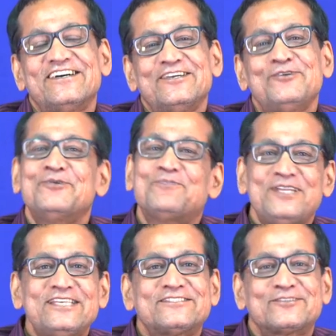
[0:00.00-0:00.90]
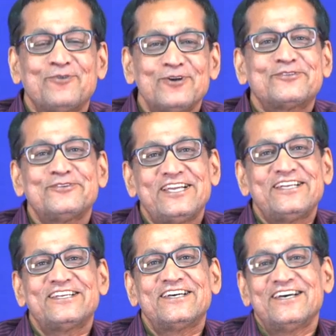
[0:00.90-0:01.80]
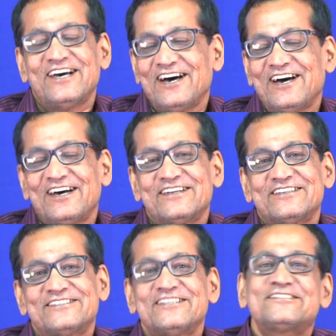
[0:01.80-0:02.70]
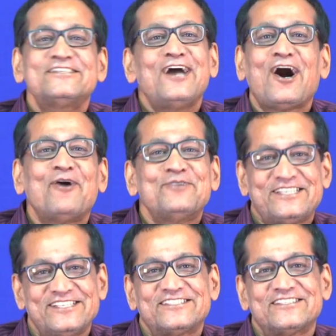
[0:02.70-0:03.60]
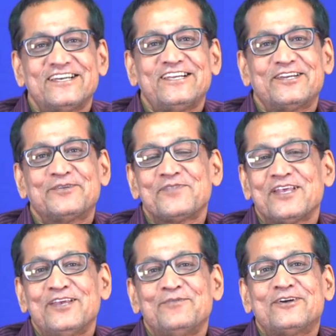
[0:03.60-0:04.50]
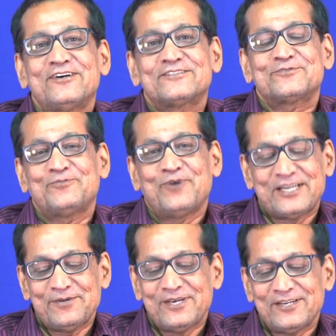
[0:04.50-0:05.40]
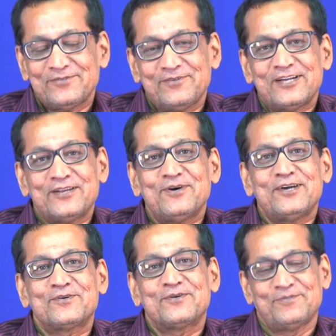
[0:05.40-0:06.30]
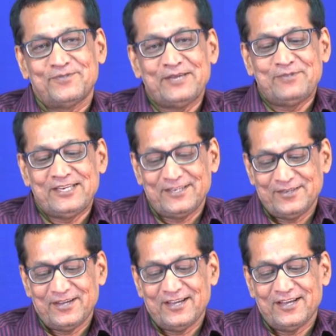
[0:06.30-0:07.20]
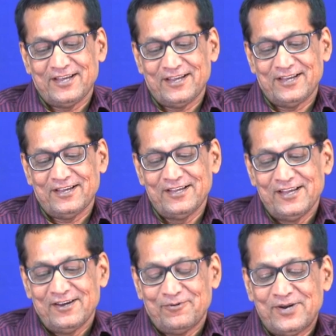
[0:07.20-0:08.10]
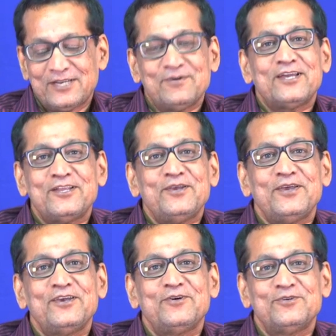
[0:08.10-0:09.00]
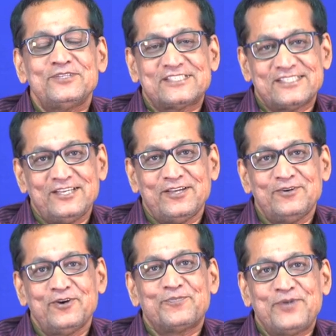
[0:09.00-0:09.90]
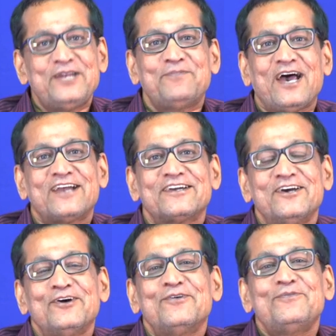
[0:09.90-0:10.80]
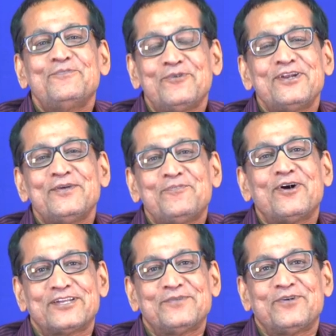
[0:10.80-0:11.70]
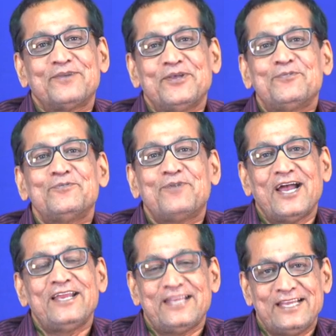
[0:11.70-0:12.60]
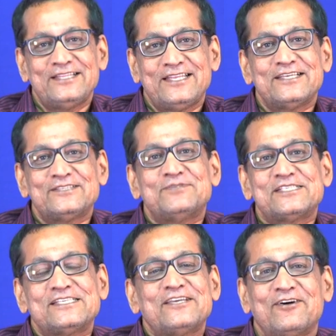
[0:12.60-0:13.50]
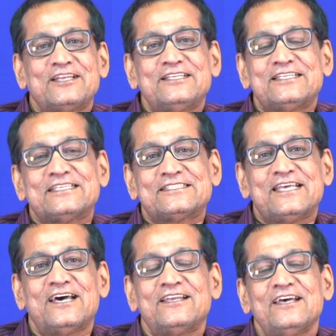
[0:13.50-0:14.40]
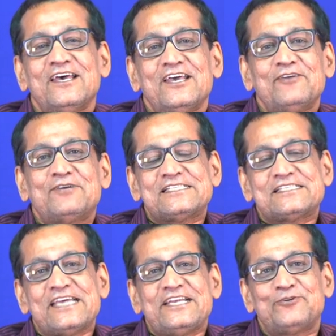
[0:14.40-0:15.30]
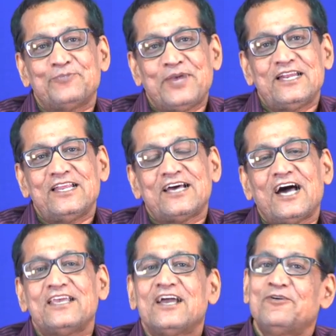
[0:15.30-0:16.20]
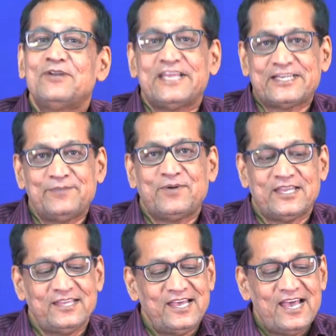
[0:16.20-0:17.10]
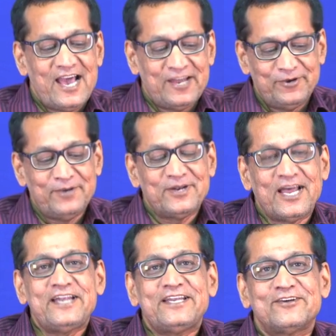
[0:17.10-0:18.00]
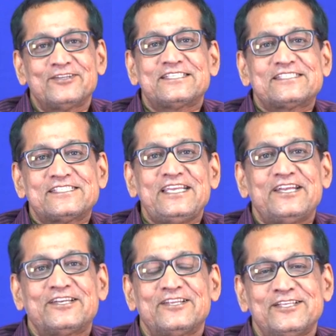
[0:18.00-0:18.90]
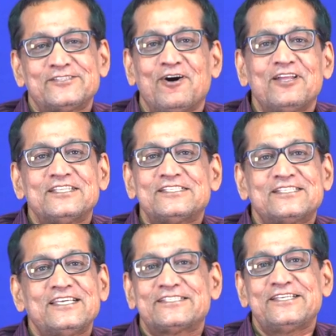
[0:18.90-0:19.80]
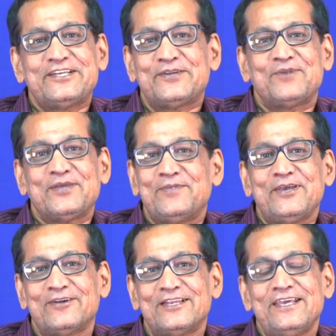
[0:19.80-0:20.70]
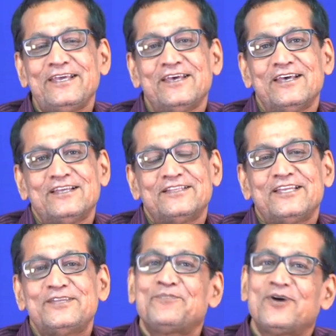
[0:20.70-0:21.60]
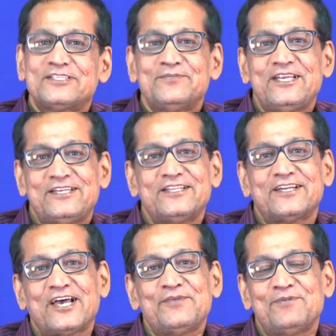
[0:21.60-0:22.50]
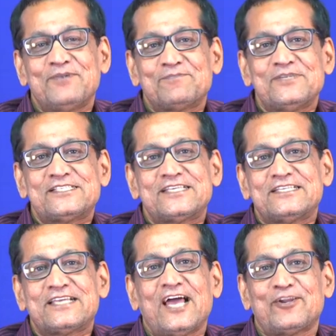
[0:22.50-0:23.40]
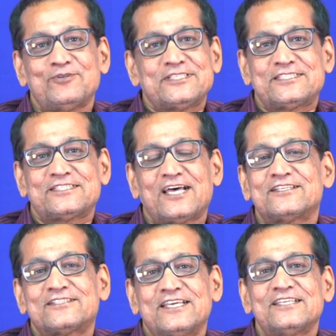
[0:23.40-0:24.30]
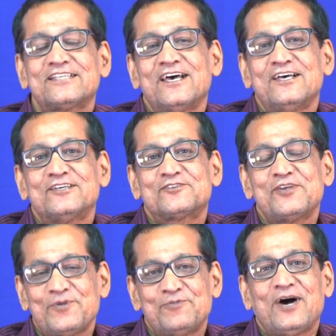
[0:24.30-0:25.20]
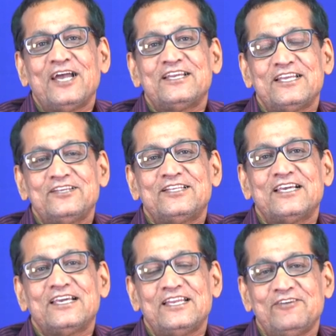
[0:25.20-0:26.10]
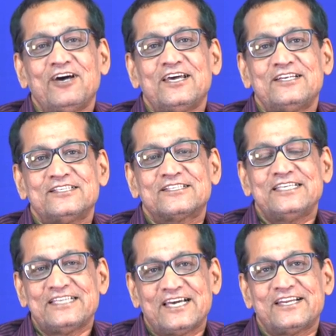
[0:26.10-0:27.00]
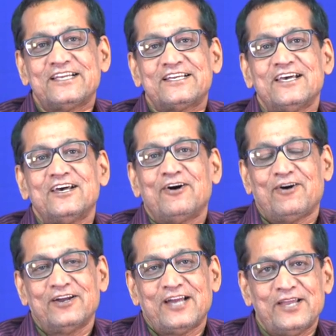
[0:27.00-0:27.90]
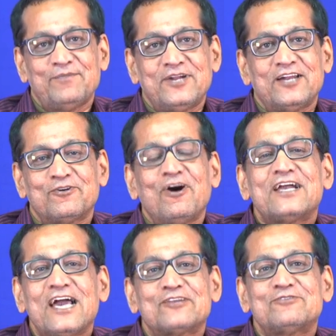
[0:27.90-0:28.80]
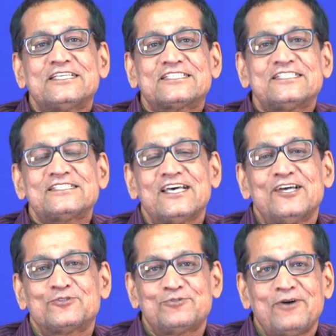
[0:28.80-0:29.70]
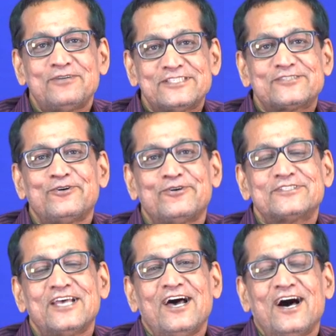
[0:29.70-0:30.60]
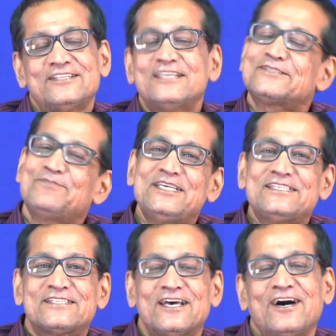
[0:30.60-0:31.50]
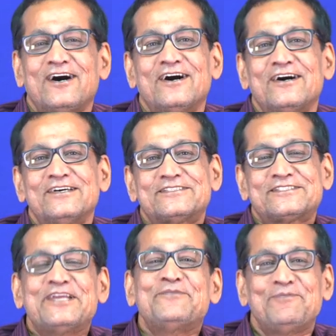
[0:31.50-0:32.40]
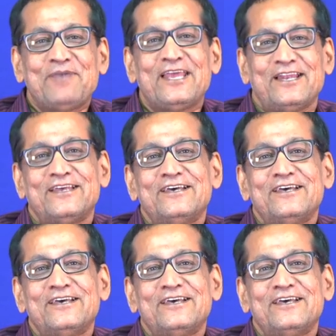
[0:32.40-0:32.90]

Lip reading: you please go through it and just see how it is, right, because whatever I mean whatever you will see, your feedback will be more important for me. If you find anything is missing or anything is there, you can send to mail, I will rectify. And when I am writing on the sheet, all these things written by me only, there is a possibility that I may make mistake in calculations, other things. So, if you find anything anywhere it is incorrect or I have done wrong calculations throughout this course, just please send me mail,